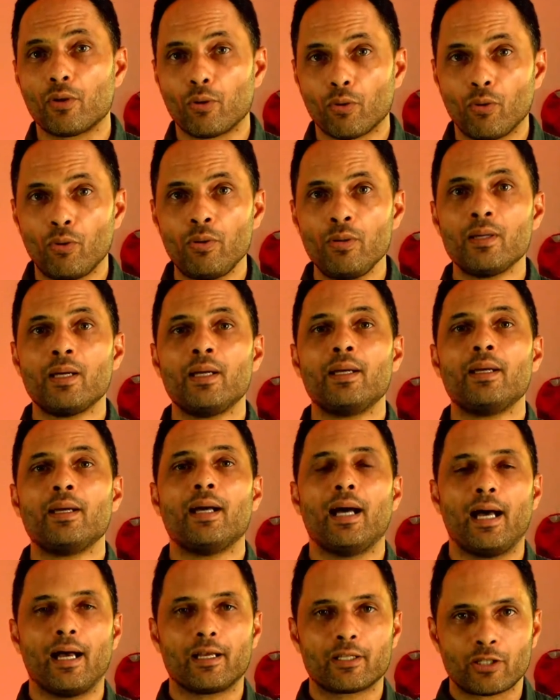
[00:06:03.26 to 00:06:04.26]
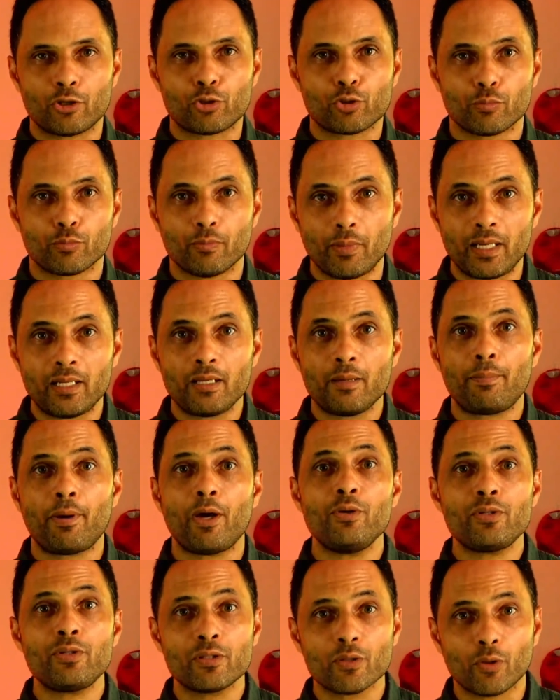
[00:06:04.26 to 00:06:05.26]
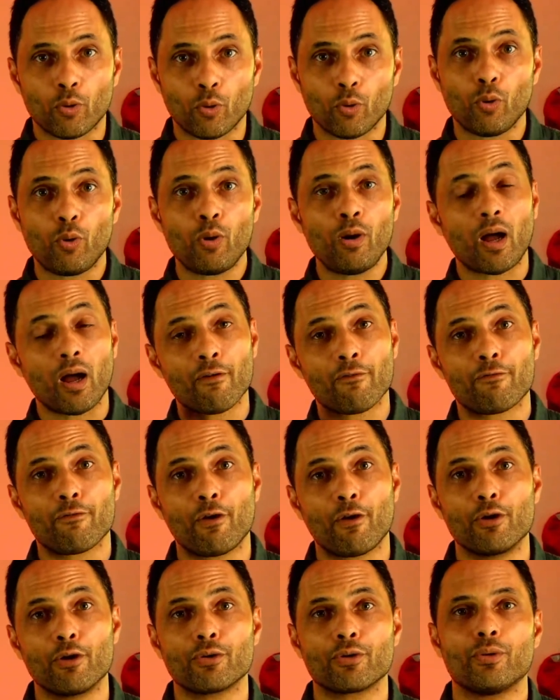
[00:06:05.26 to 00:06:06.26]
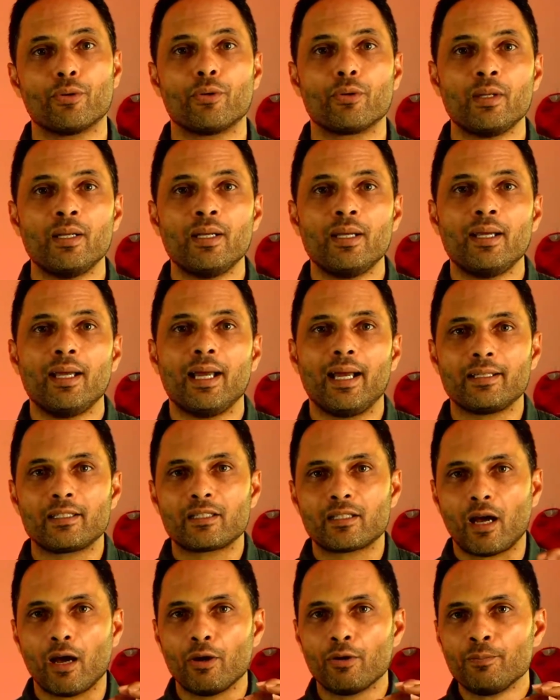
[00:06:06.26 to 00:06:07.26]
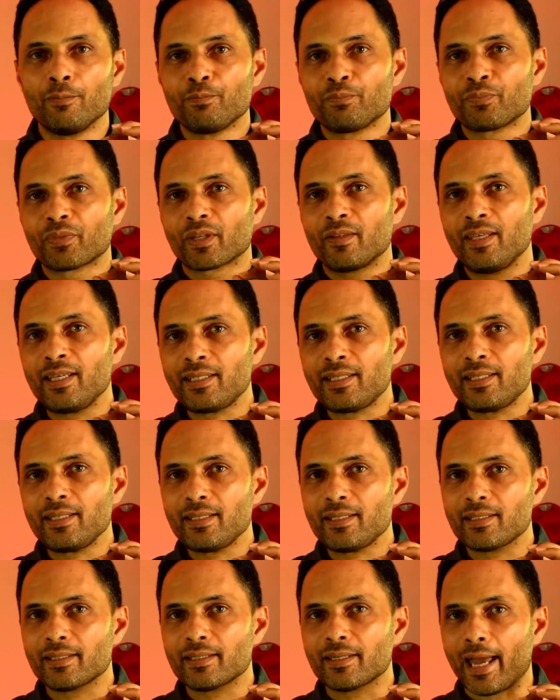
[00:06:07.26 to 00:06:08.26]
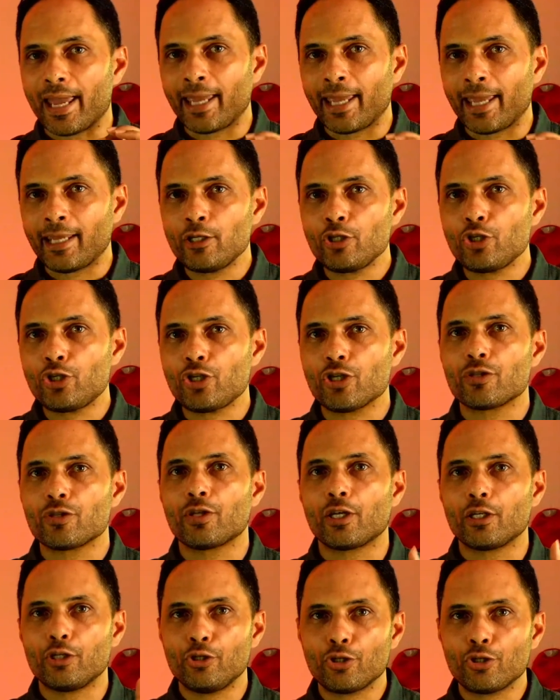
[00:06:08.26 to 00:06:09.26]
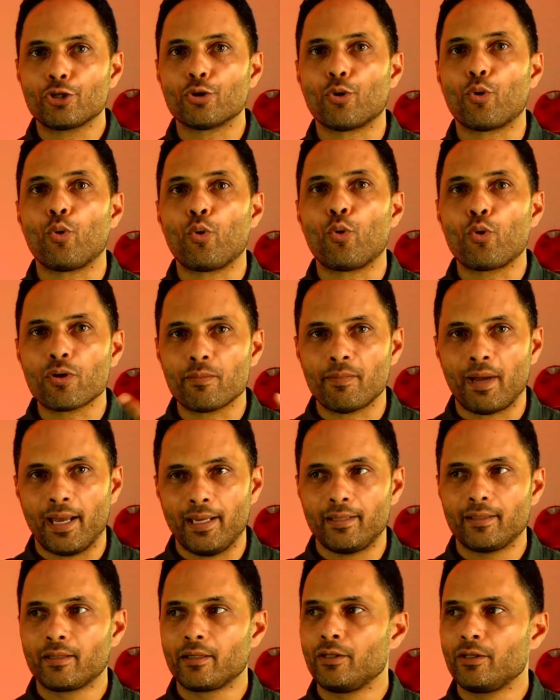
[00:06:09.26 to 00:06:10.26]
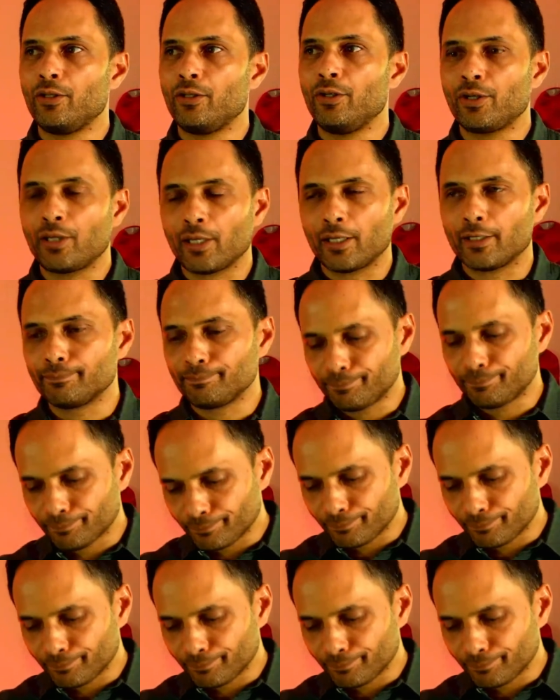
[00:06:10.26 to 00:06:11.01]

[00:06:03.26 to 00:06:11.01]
or uh, social media posts or a phone call. And so this is an engine that you can automate. You can,